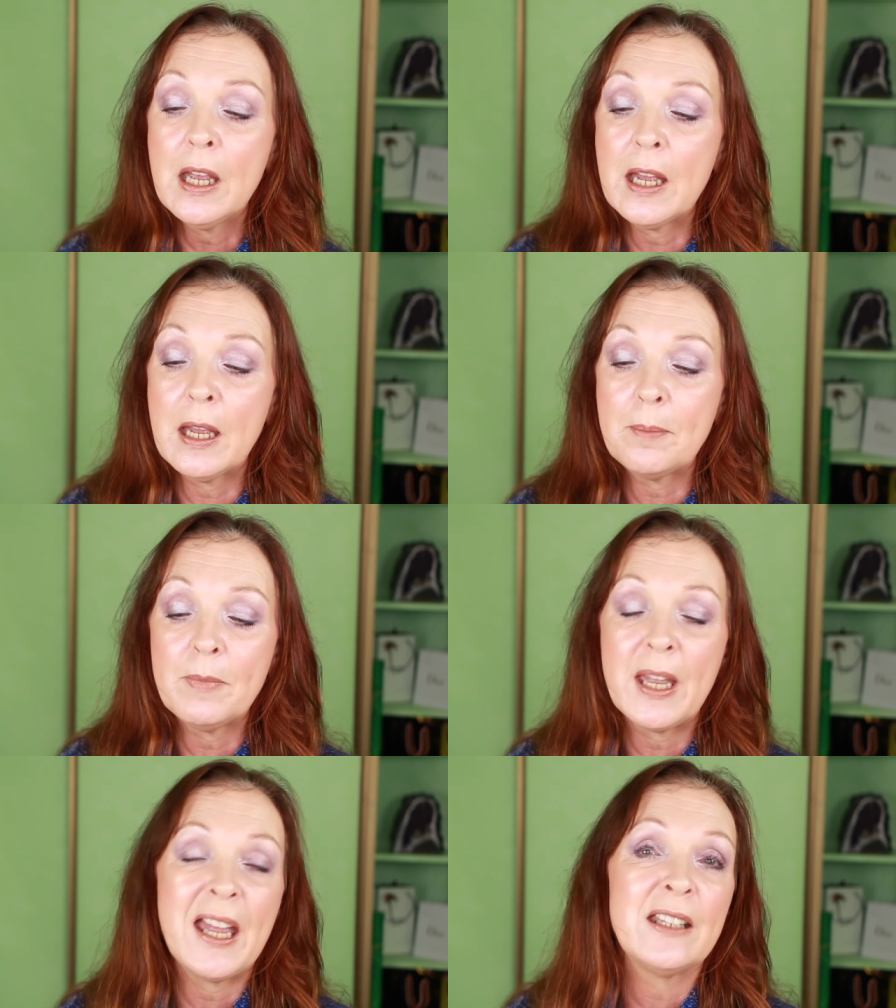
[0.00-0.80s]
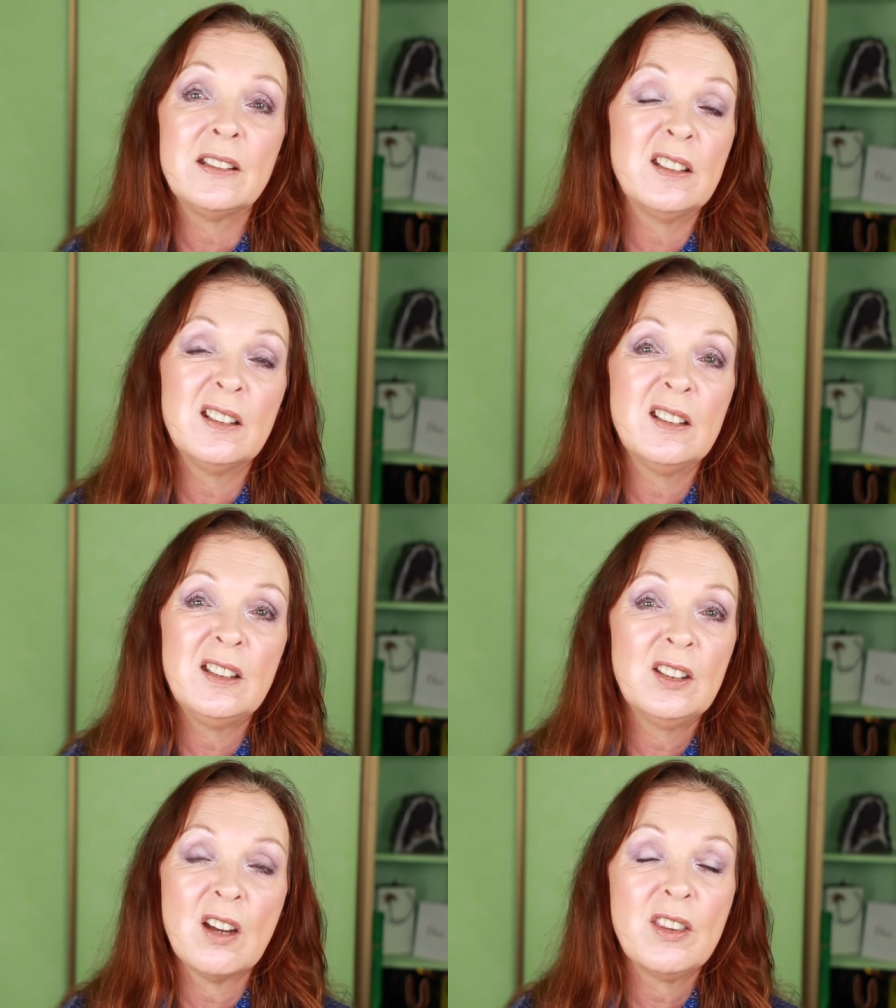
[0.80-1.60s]
Um, and
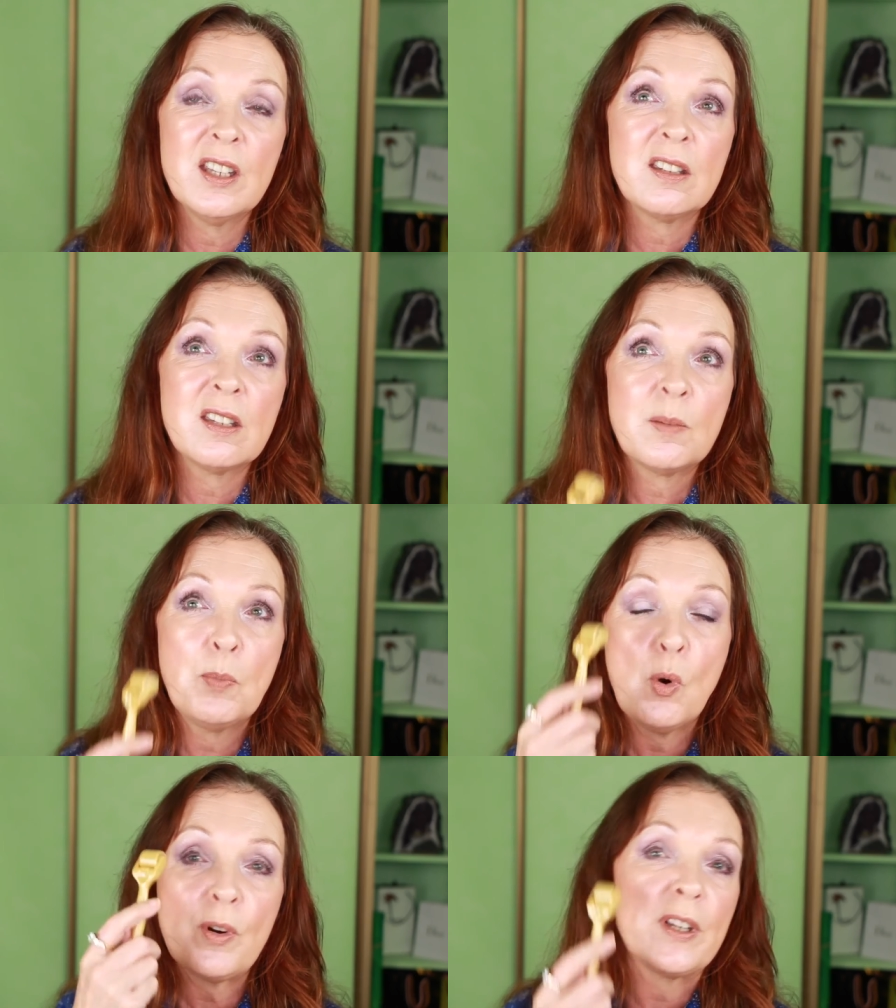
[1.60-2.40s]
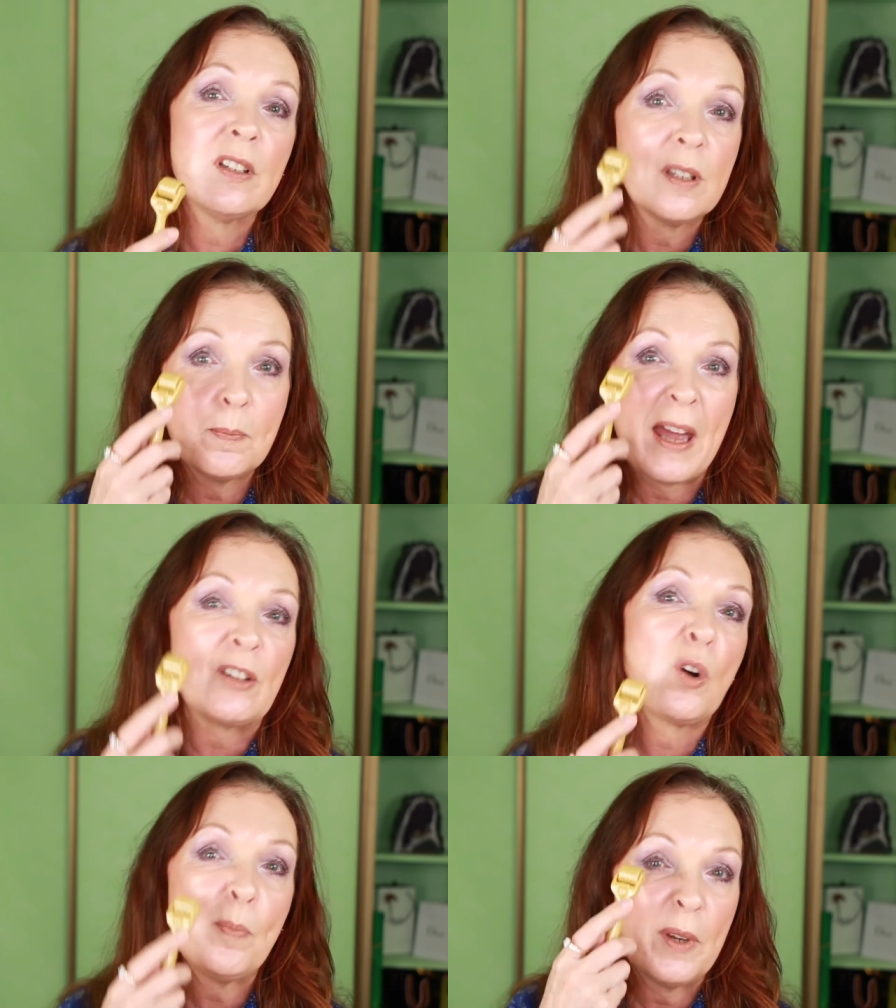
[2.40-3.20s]
it, you know, that's as boring as
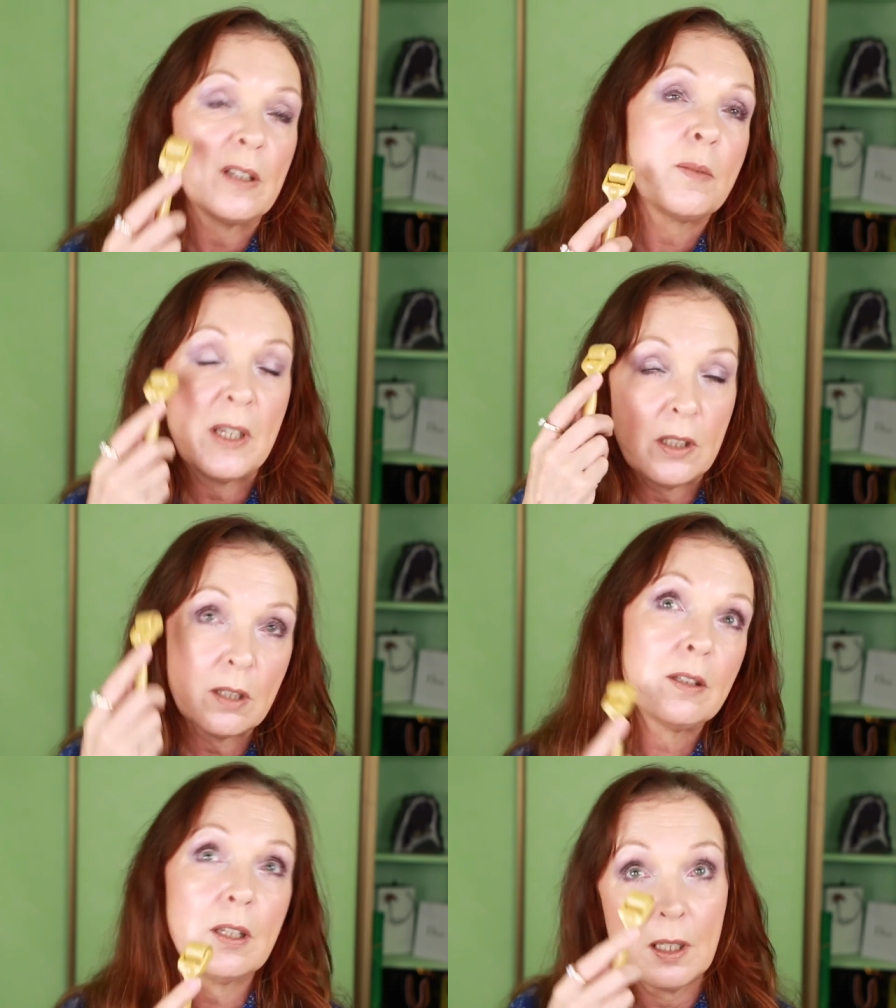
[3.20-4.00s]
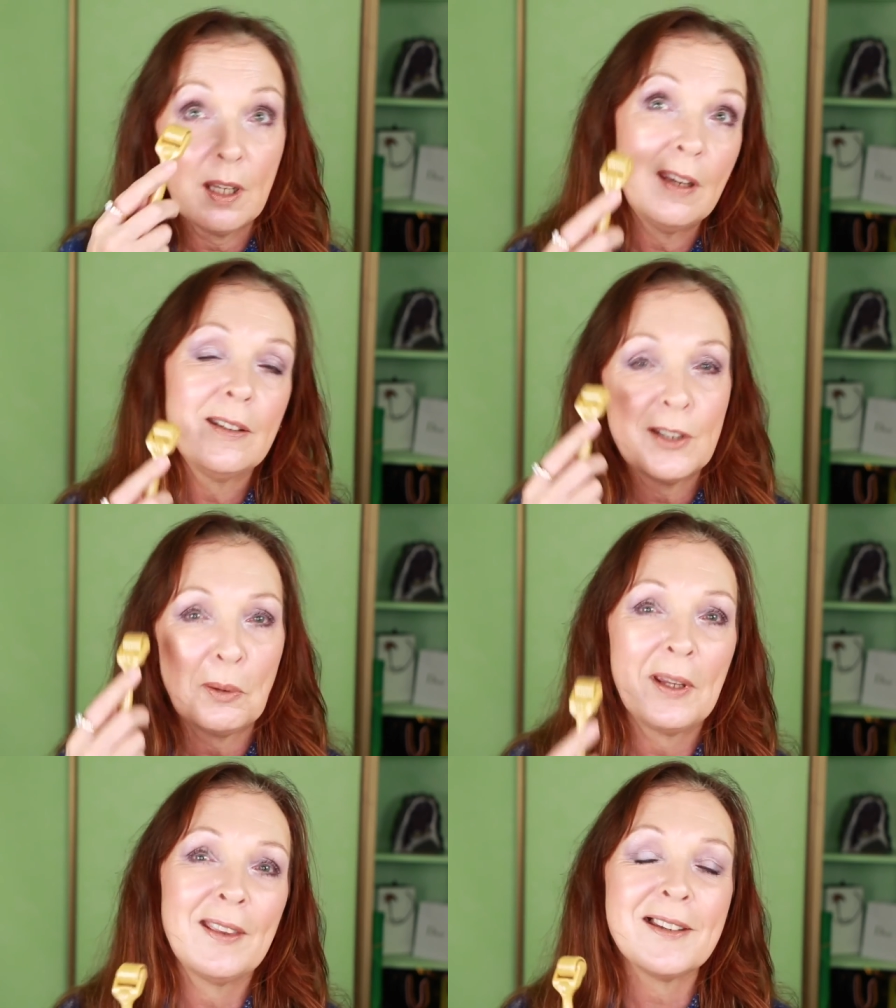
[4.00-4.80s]
backdroppings, me just sitting here
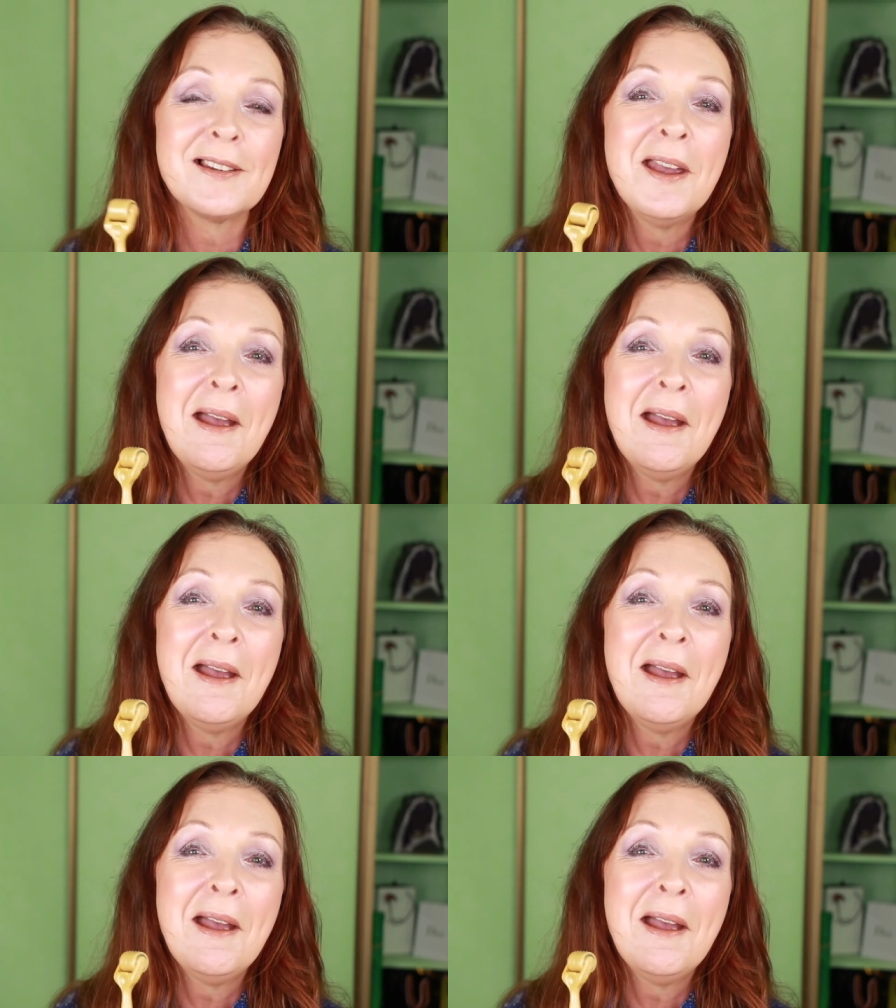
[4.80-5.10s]
doing this.